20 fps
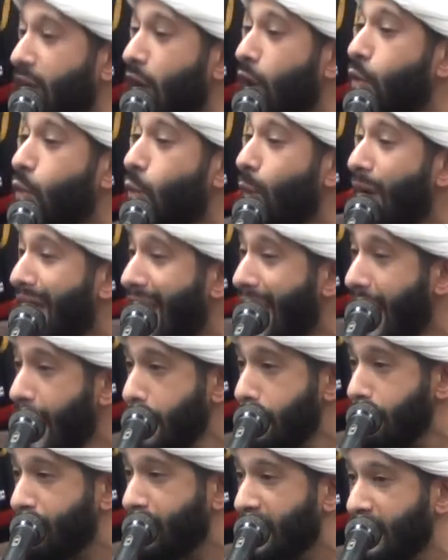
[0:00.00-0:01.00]

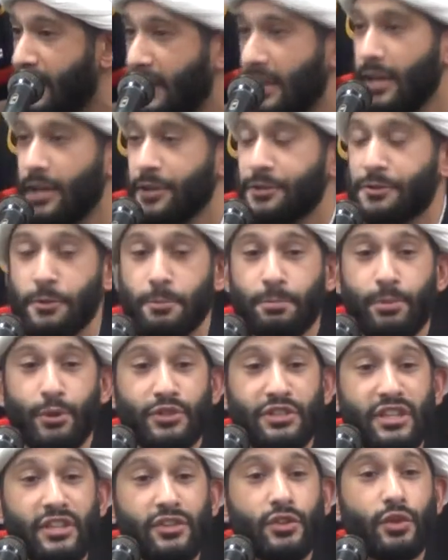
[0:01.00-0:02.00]
aware, to
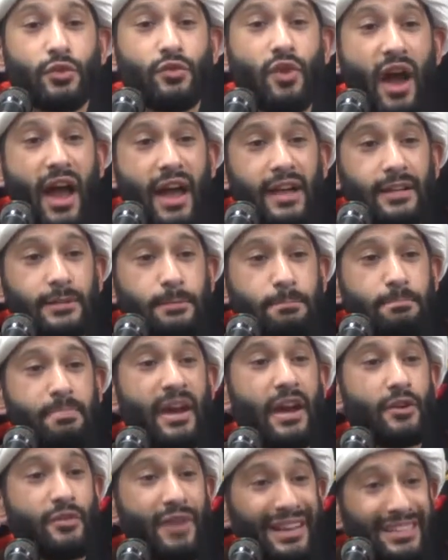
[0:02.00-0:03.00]
put in the right
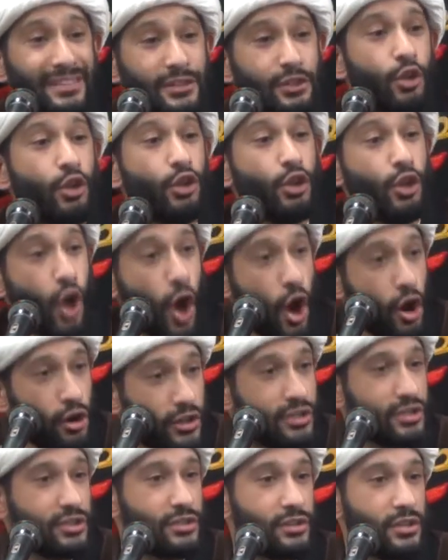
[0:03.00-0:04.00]
parental
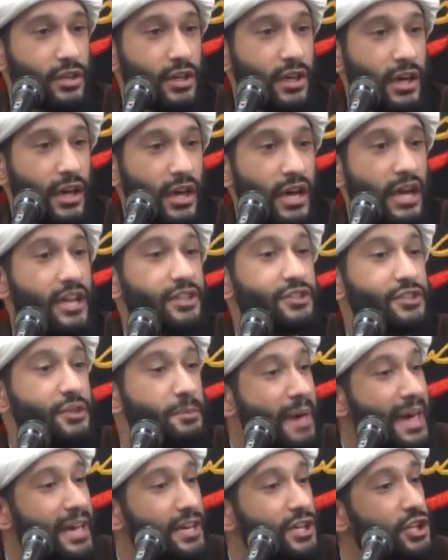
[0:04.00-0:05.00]
locks, to
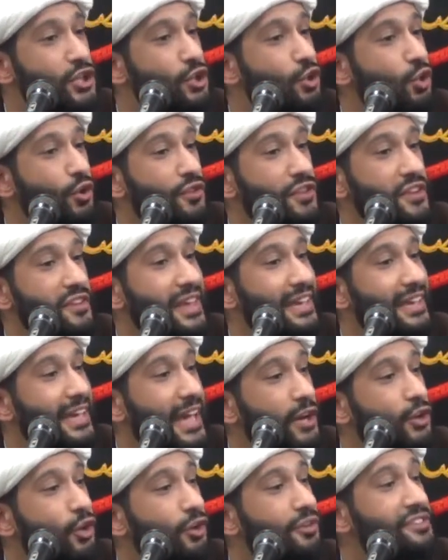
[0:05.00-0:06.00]
make sure that they
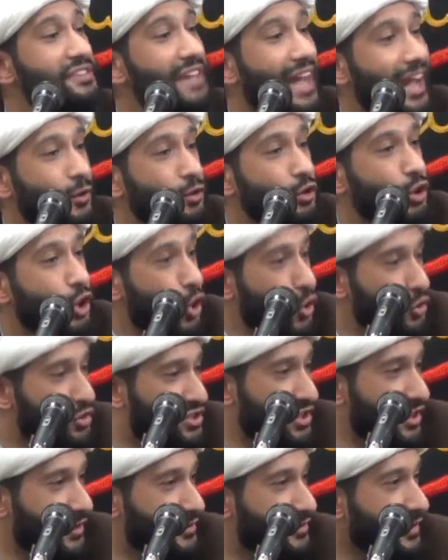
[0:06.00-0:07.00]
cannot download
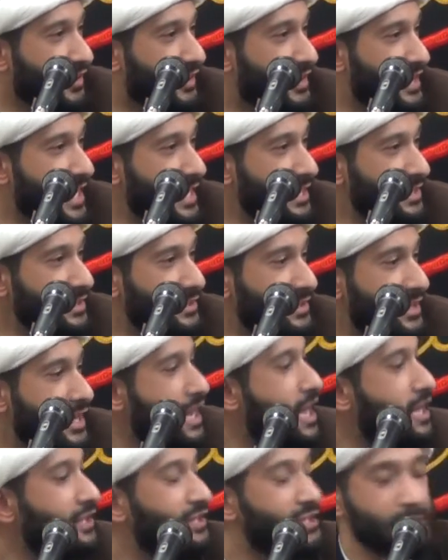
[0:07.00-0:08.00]
certain things,
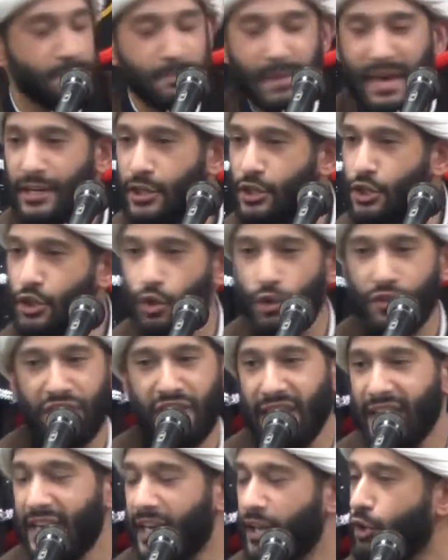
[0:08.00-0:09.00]
to make sure that
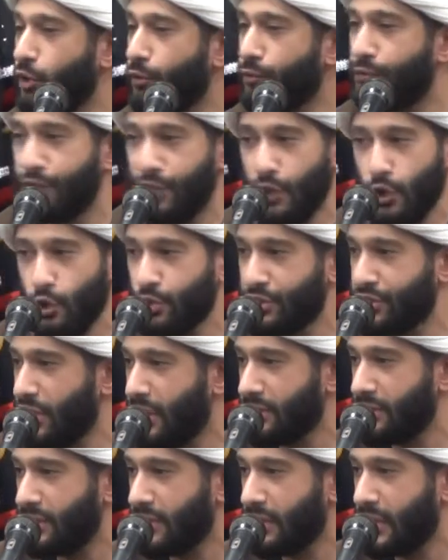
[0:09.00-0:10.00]
they cannot view
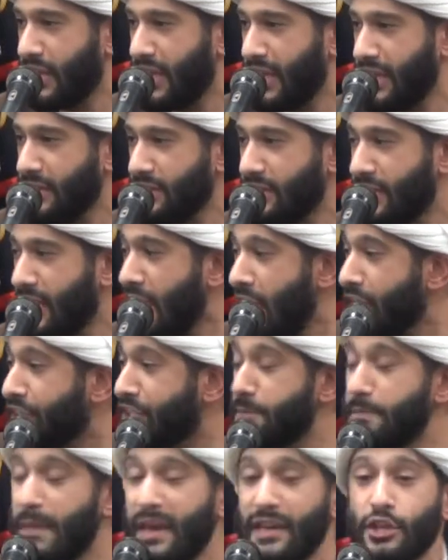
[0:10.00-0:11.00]
certain things,
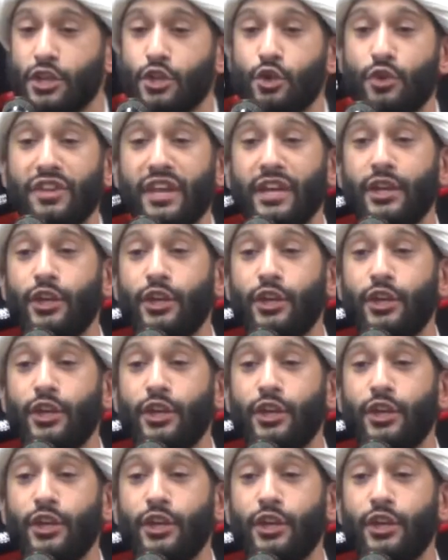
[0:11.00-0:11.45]
to make sure that